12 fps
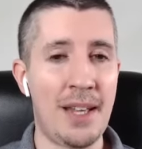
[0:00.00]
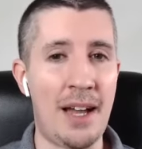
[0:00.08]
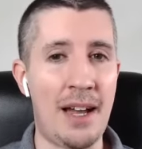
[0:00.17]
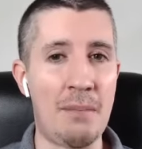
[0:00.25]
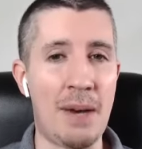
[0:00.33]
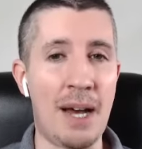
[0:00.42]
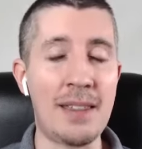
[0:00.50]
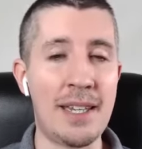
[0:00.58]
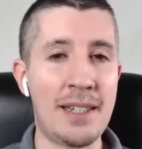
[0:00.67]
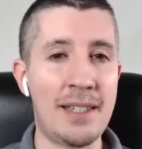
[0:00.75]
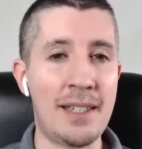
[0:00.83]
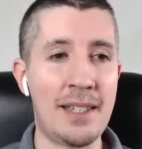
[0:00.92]
I
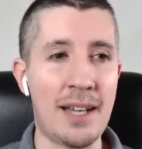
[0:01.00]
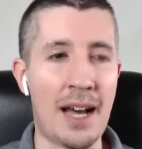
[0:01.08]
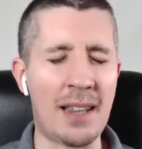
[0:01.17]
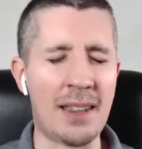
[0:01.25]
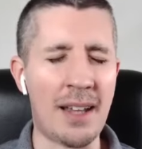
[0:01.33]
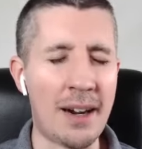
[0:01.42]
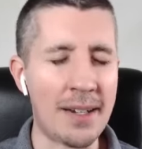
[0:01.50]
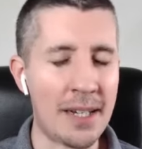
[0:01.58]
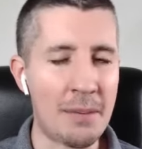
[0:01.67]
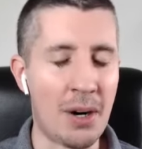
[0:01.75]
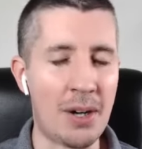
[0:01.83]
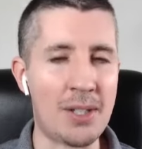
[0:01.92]
think a lot of
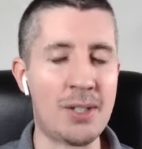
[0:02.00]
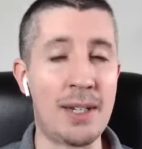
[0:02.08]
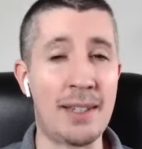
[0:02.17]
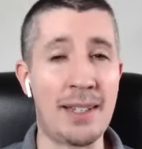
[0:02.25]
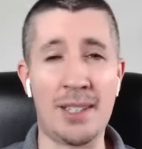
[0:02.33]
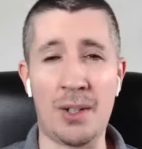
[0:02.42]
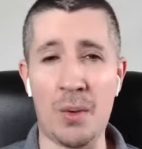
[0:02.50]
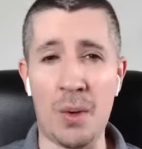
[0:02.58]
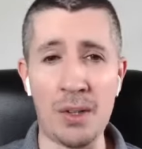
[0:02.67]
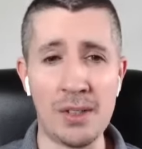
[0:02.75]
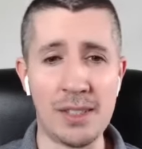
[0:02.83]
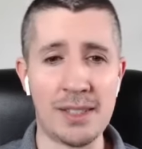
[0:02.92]
them are doing like the
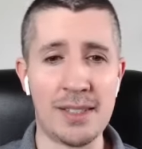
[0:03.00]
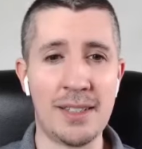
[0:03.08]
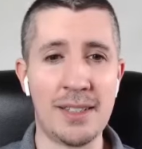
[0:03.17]
quotes.